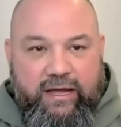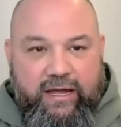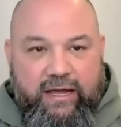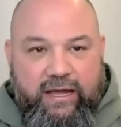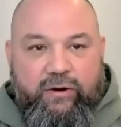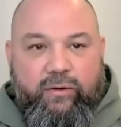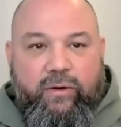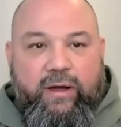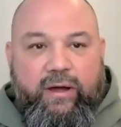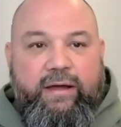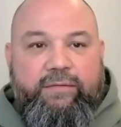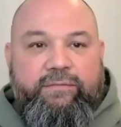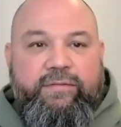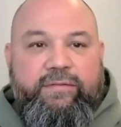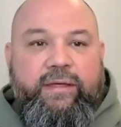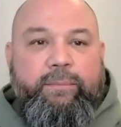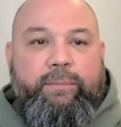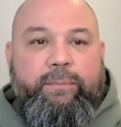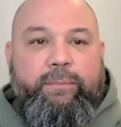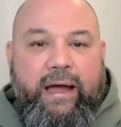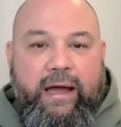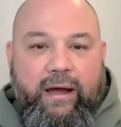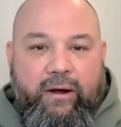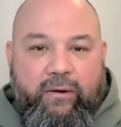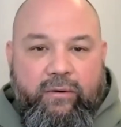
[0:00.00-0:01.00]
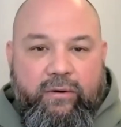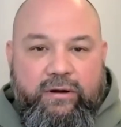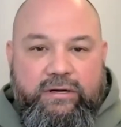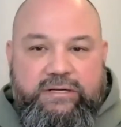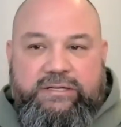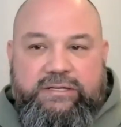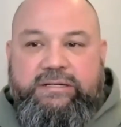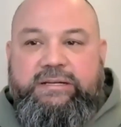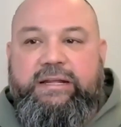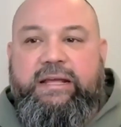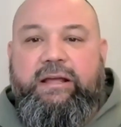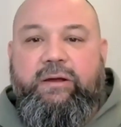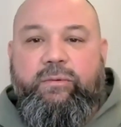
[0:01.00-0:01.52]
I don't have the power
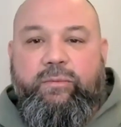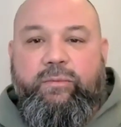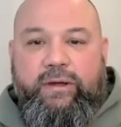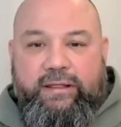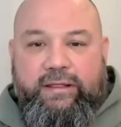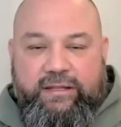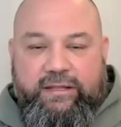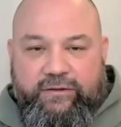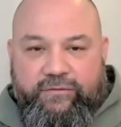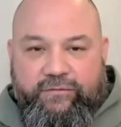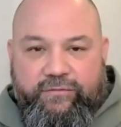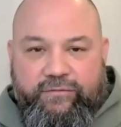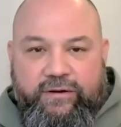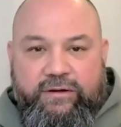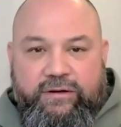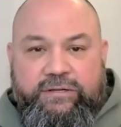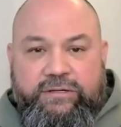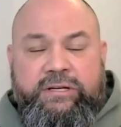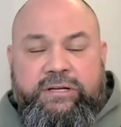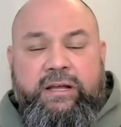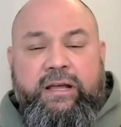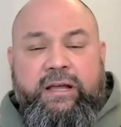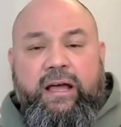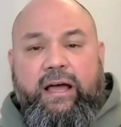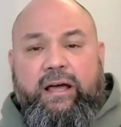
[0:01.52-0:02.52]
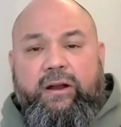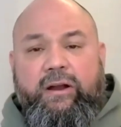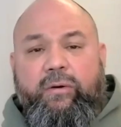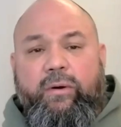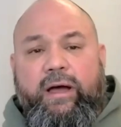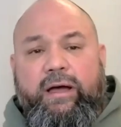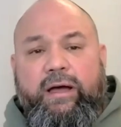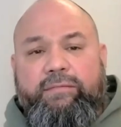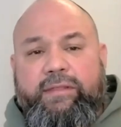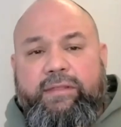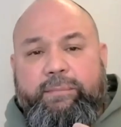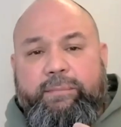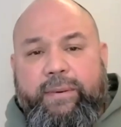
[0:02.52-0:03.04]
to take away these fears. I
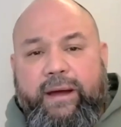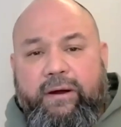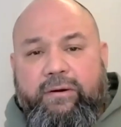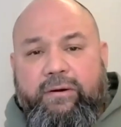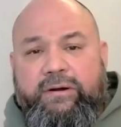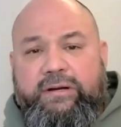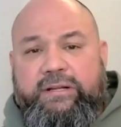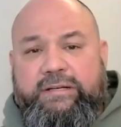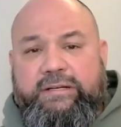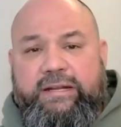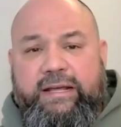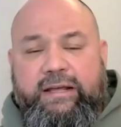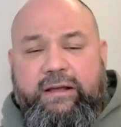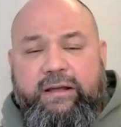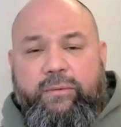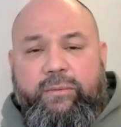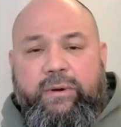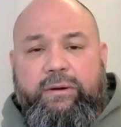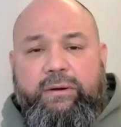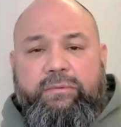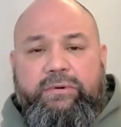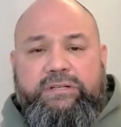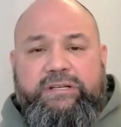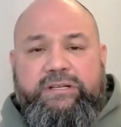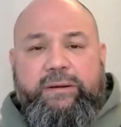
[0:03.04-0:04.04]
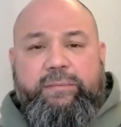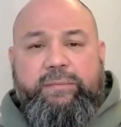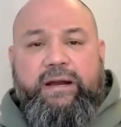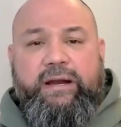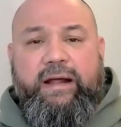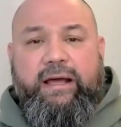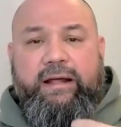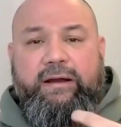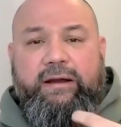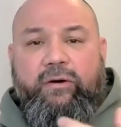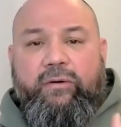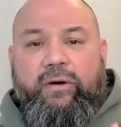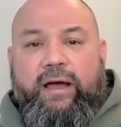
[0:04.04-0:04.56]
don't have the power to take away
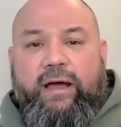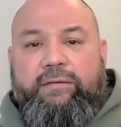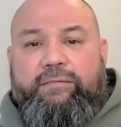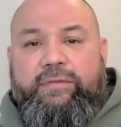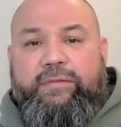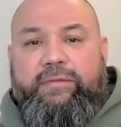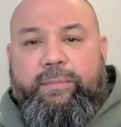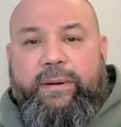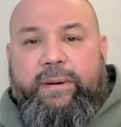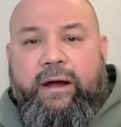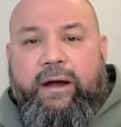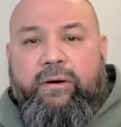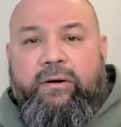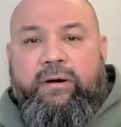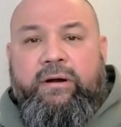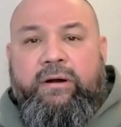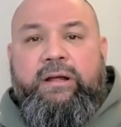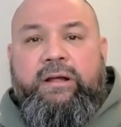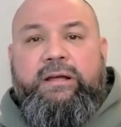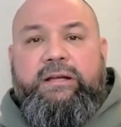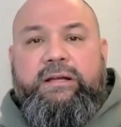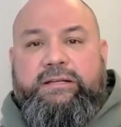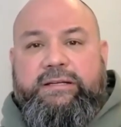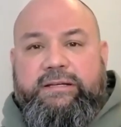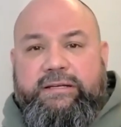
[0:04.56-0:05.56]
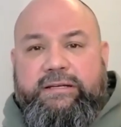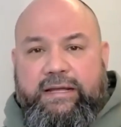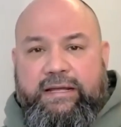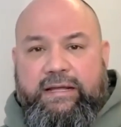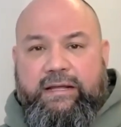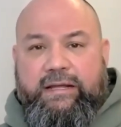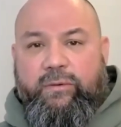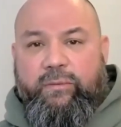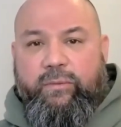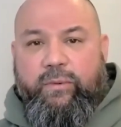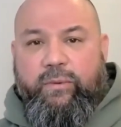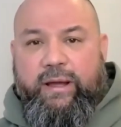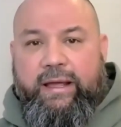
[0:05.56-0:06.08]
resentment. I don't have the power to
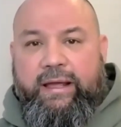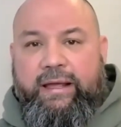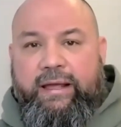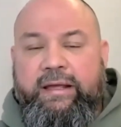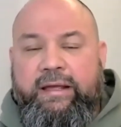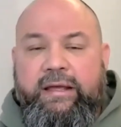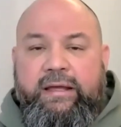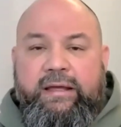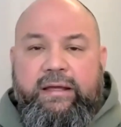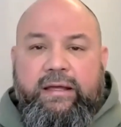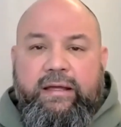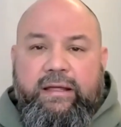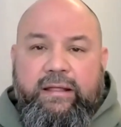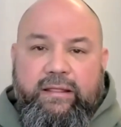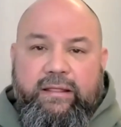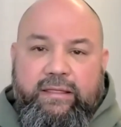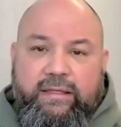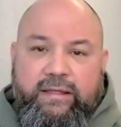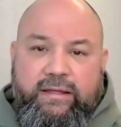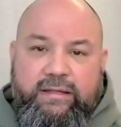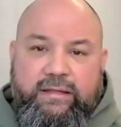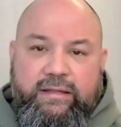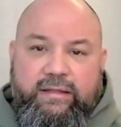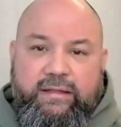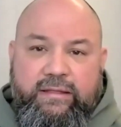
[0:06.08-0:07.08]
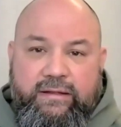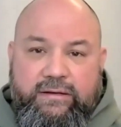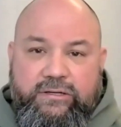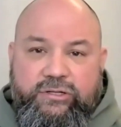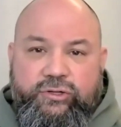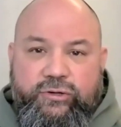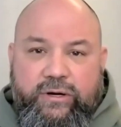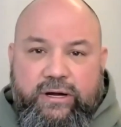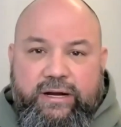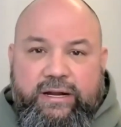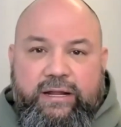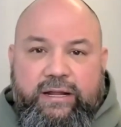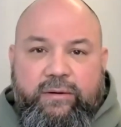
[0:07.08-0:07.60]
take away the, the
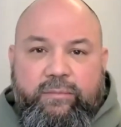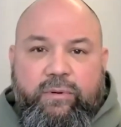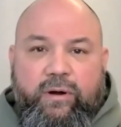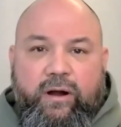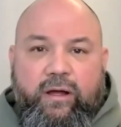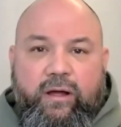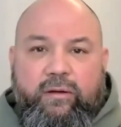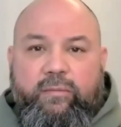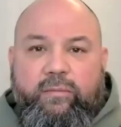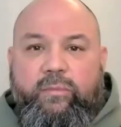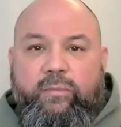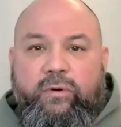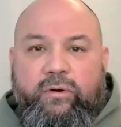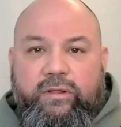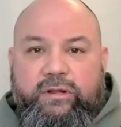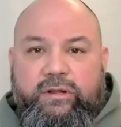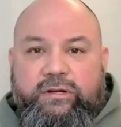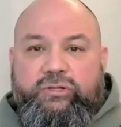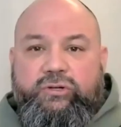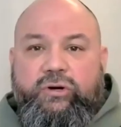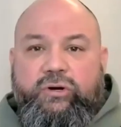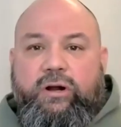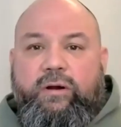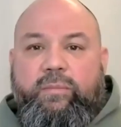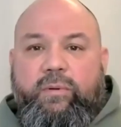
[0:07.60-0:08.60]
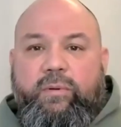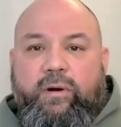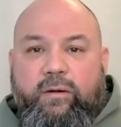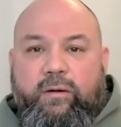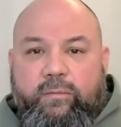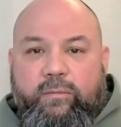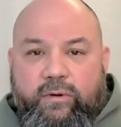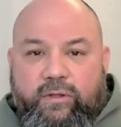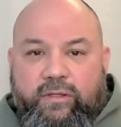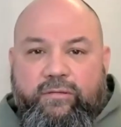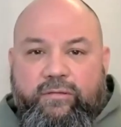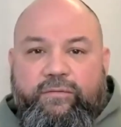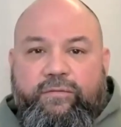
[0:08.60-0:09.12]
drinking problem or the drug
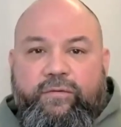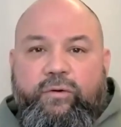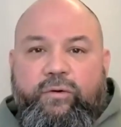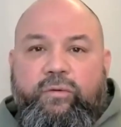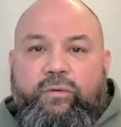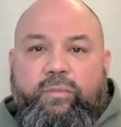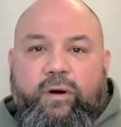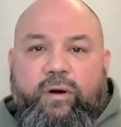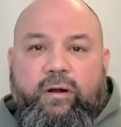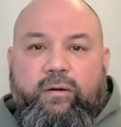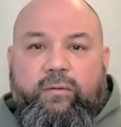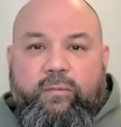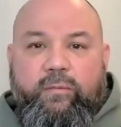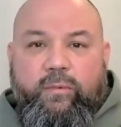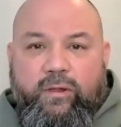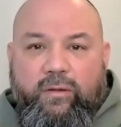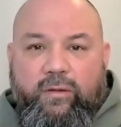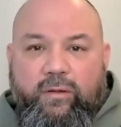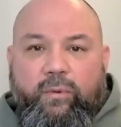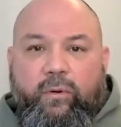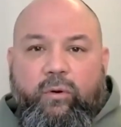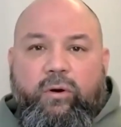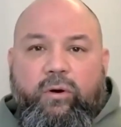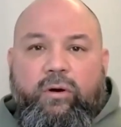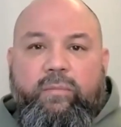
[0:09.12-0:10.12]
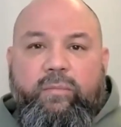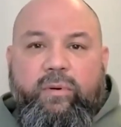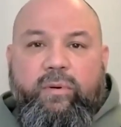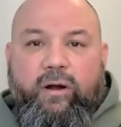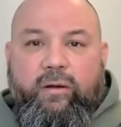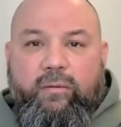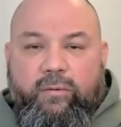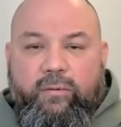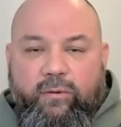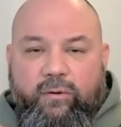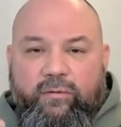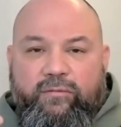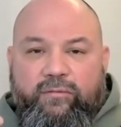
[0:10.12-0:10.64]
problem or the food problem or the porn
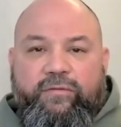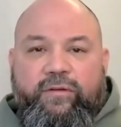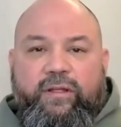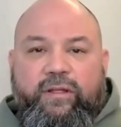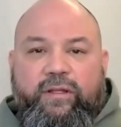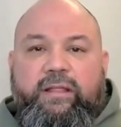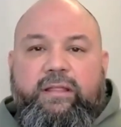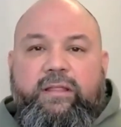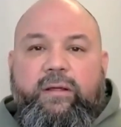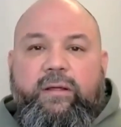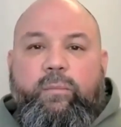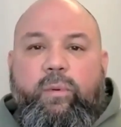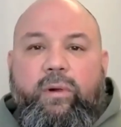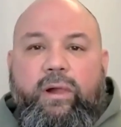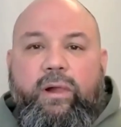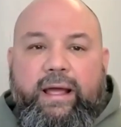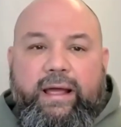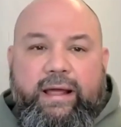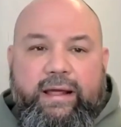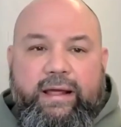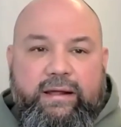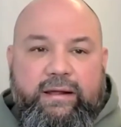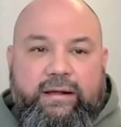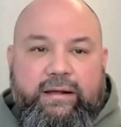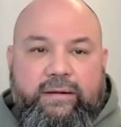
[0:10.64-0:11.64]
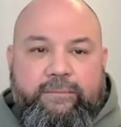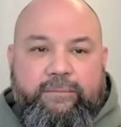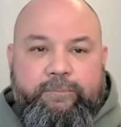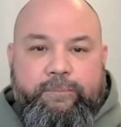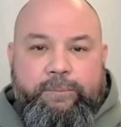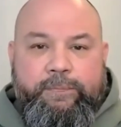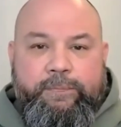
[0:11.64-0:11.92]
problem or fill in the blank.